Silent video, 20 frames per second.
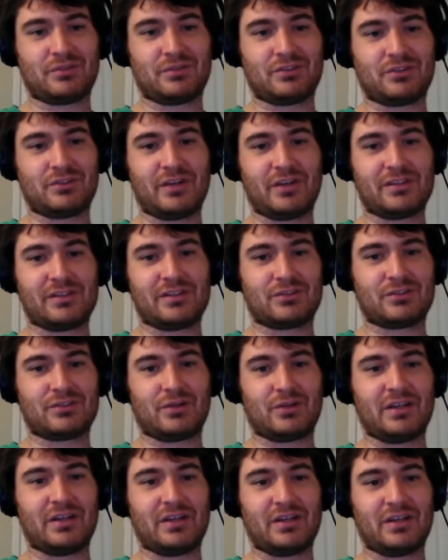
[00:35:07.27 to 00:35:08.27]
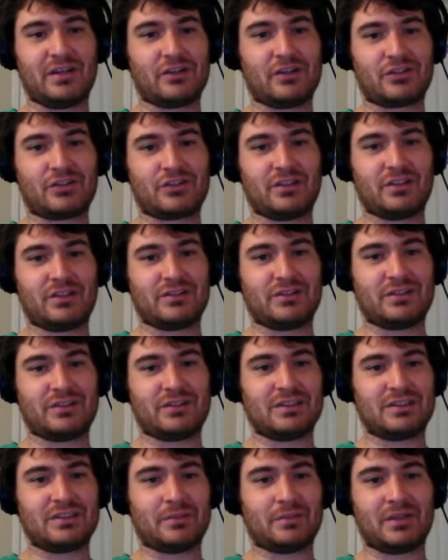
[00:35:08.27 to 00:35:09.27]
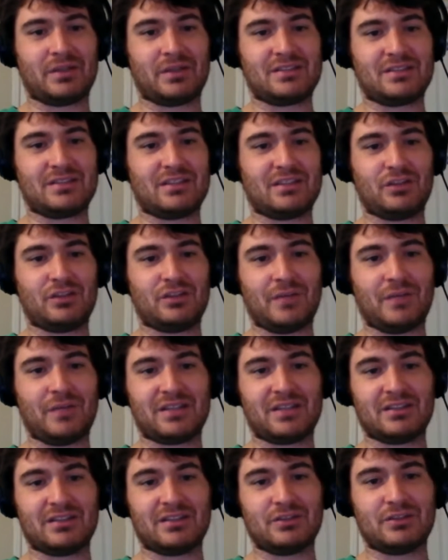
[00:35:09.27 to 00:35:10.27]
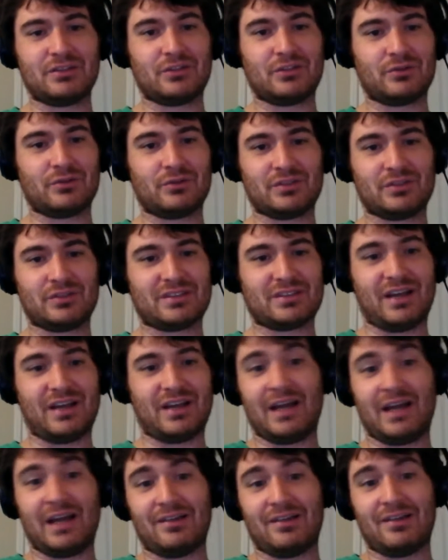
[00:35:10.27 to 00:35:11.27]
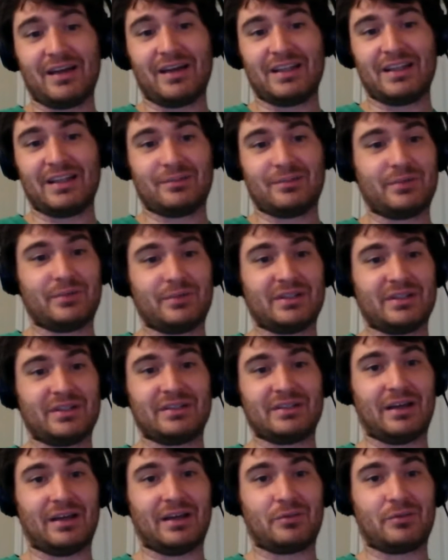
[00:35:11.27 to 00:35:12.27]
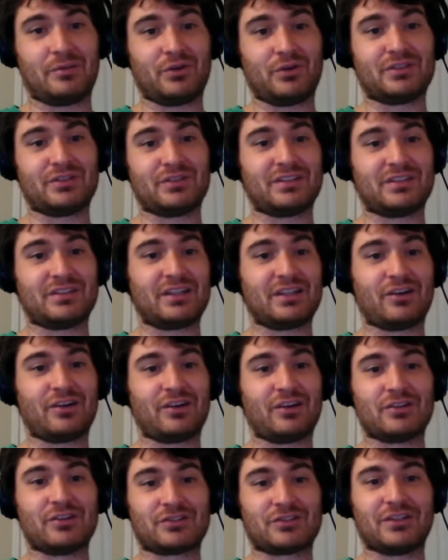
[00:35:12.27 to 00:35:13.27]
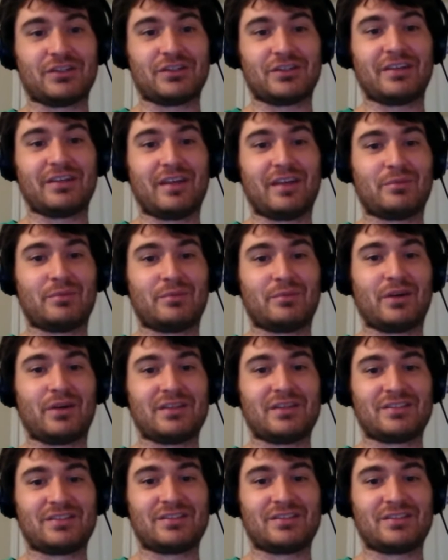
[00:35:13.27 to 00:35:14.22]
Correa's 2,900. He's up against Daniel Mengden, who is a guy I like, but I'm going to take Carlos Correa at that price.